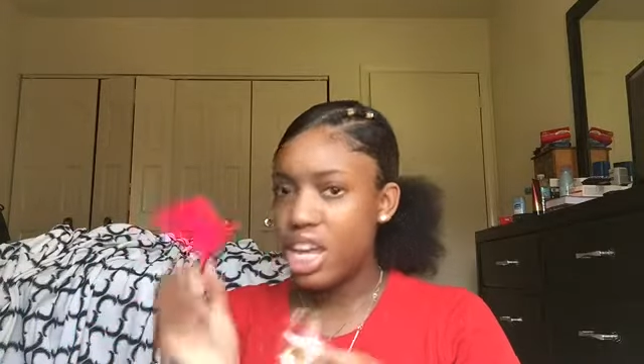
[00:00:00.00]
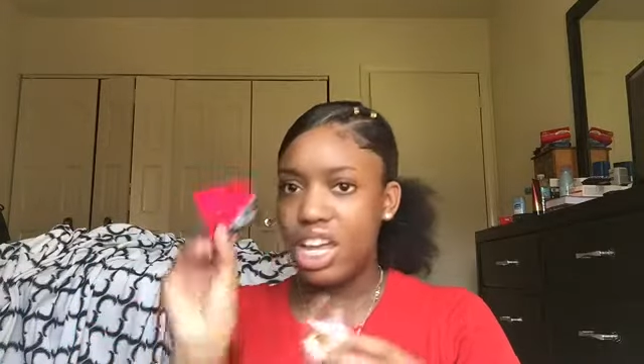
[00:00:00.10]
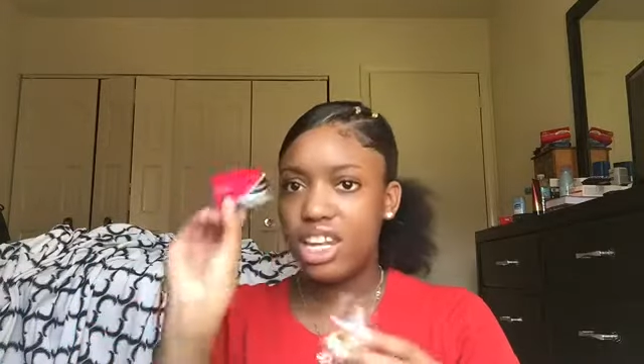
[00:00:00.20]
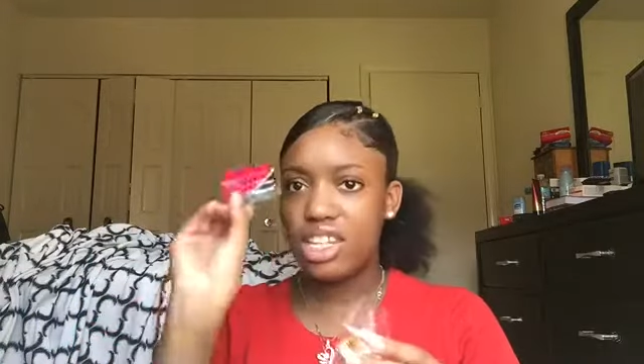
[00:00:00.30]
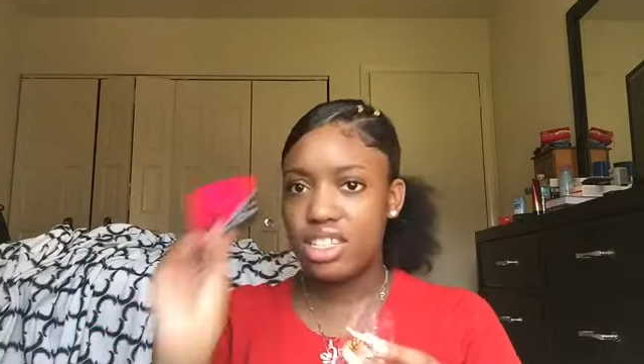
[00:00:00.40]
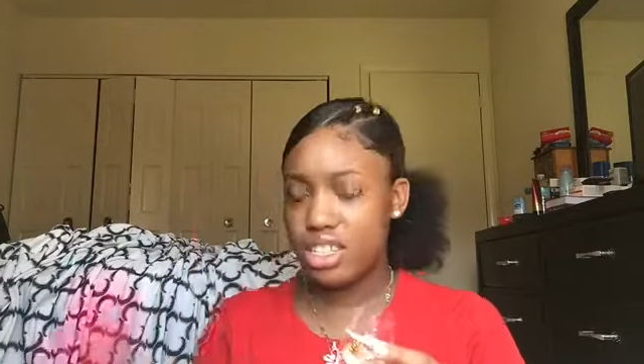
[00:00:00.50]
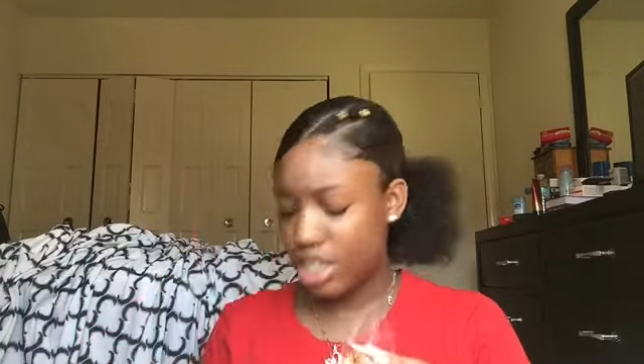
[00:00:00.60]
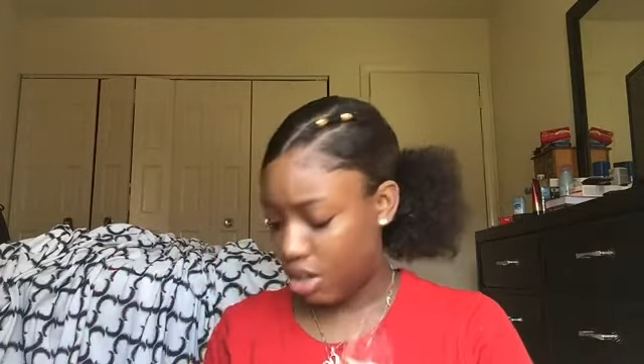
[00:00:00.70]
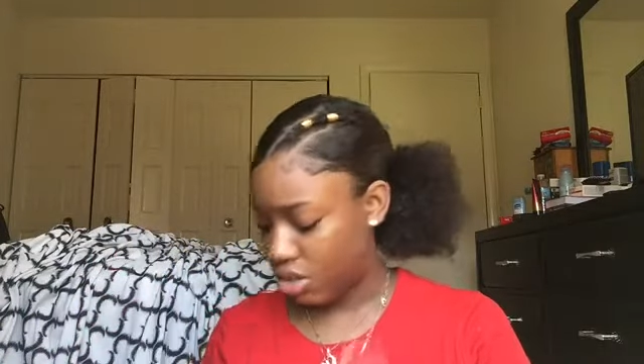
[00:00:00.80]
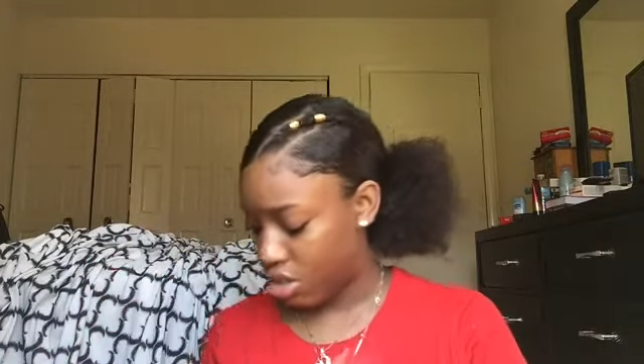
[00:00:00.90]
It doesn't
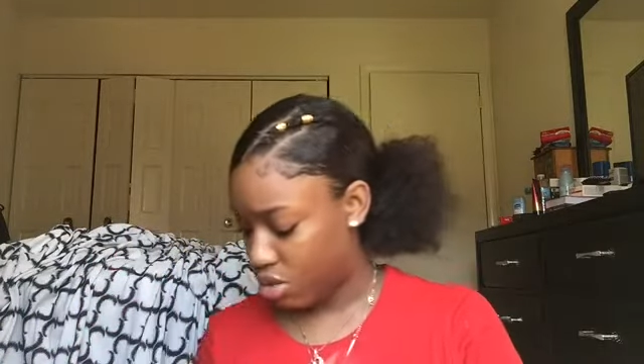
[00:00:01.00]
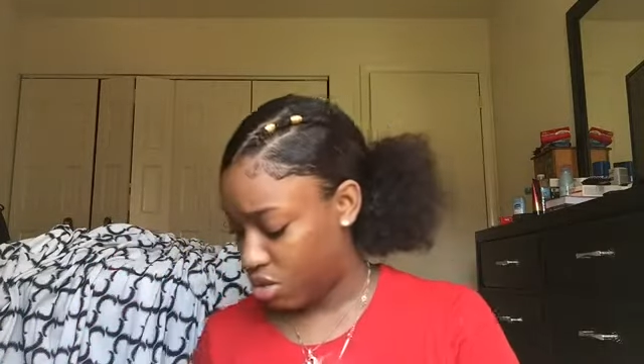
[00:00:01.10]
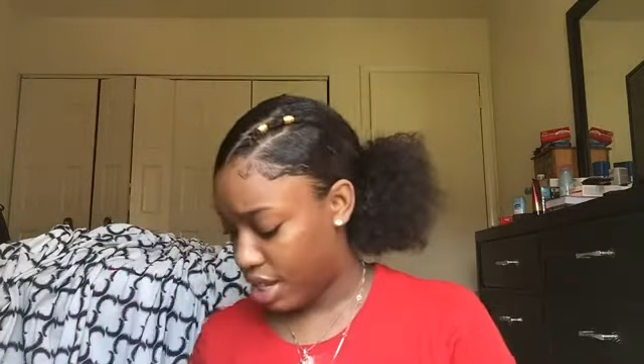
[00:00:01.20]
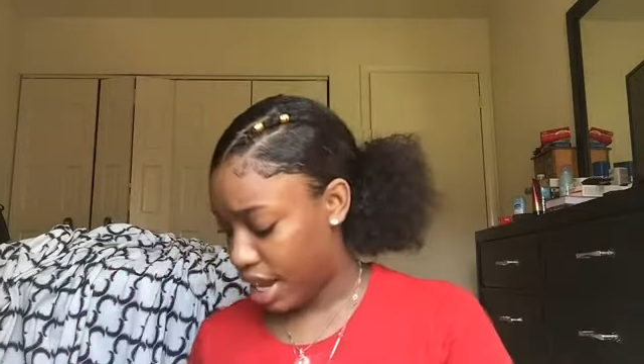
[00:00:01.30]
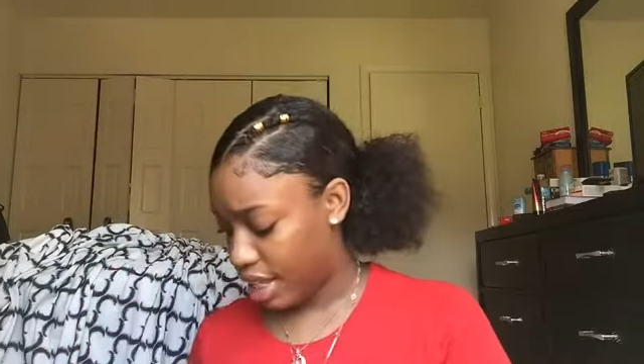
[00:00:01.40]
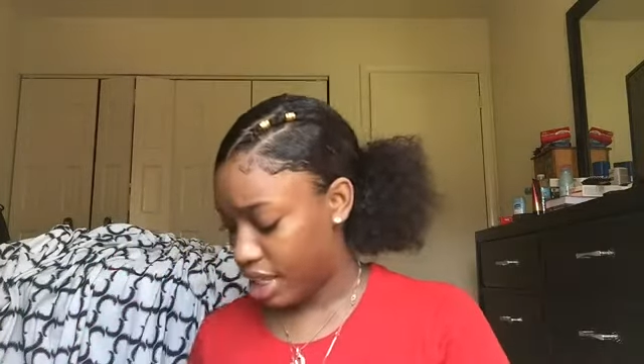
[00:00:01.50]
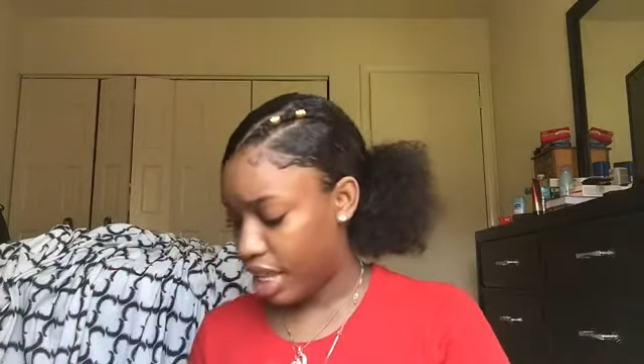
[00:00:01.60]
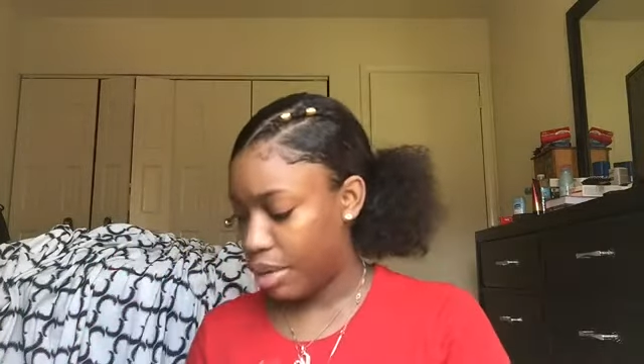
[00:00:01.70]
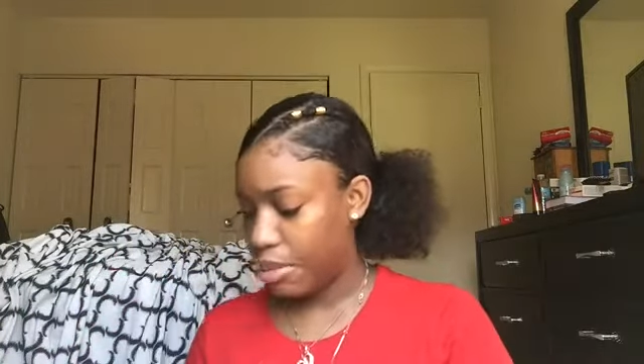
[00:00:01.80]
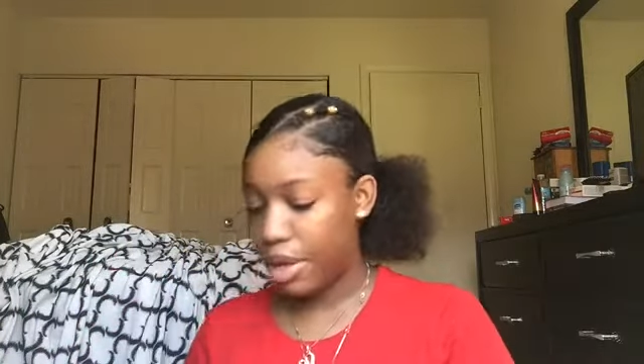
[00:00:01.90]
say on the little tag
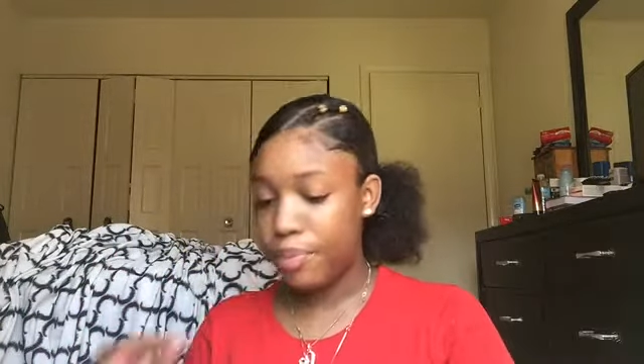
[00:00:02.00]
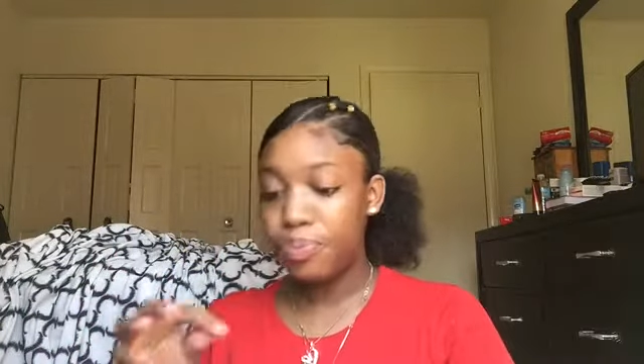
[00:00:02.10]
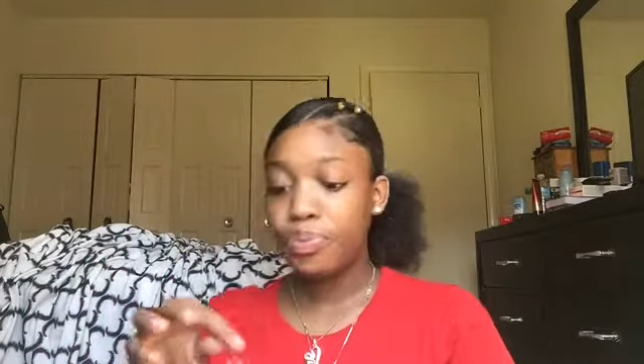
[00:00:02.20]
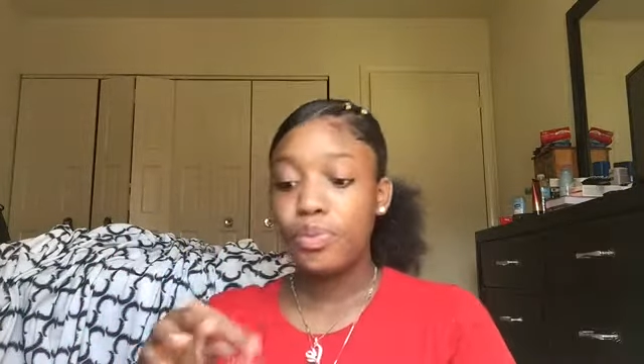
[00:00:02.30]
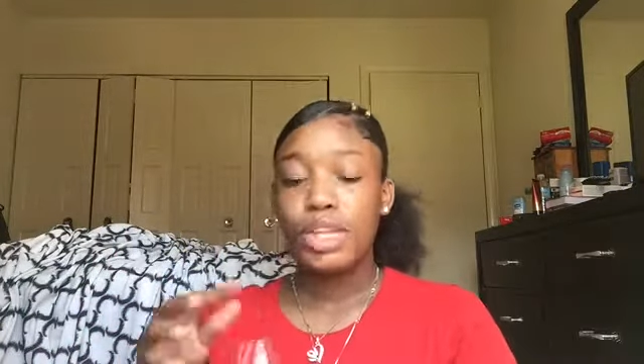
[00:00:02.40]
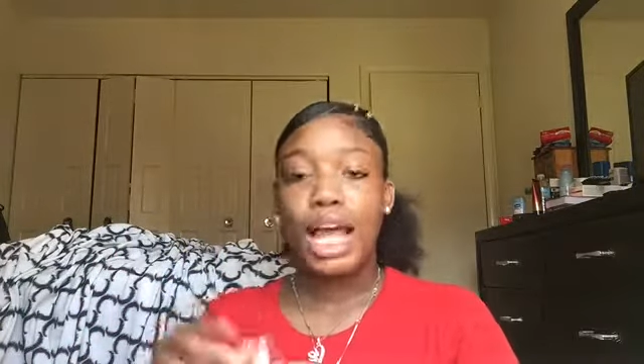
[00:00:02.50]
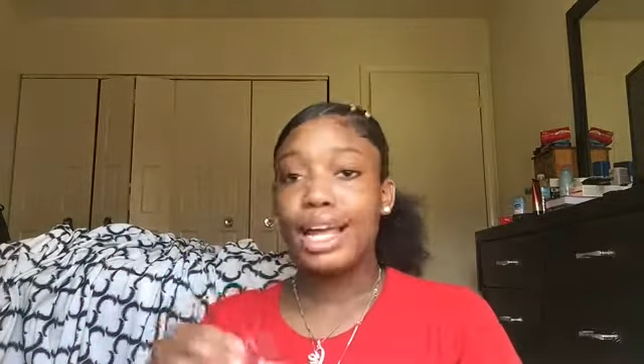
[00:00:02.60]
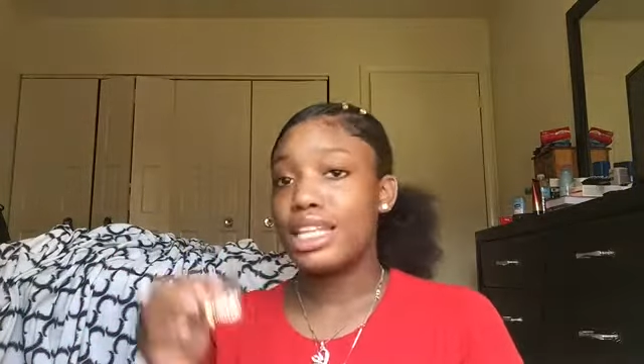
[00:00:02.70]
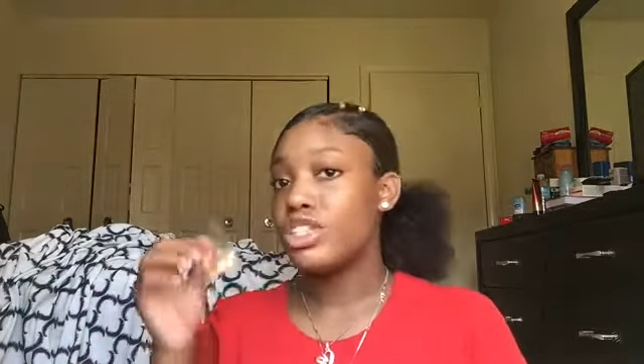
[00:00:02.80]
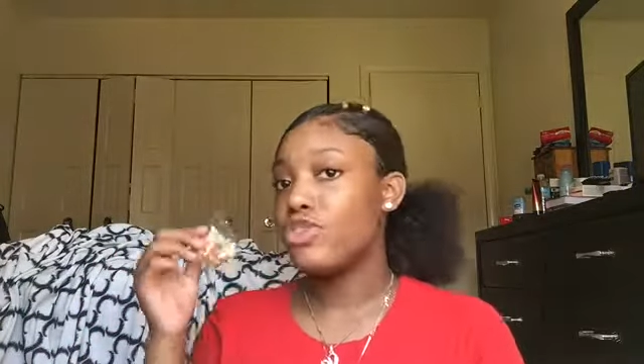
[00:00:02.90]
thing, but I
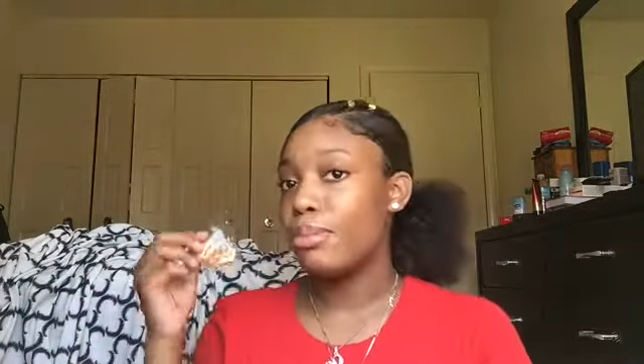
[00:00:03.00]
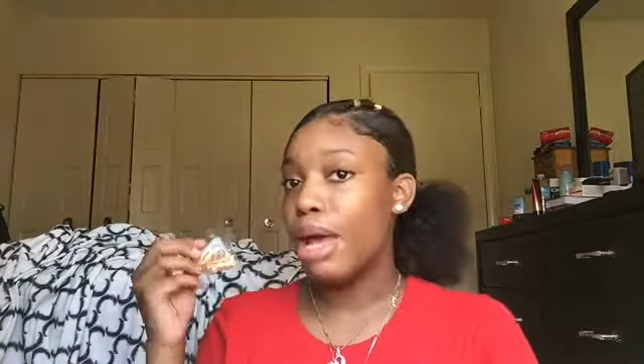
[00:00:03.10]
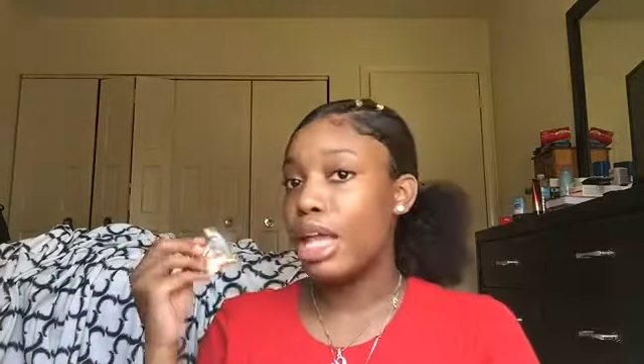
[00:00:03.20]
got this from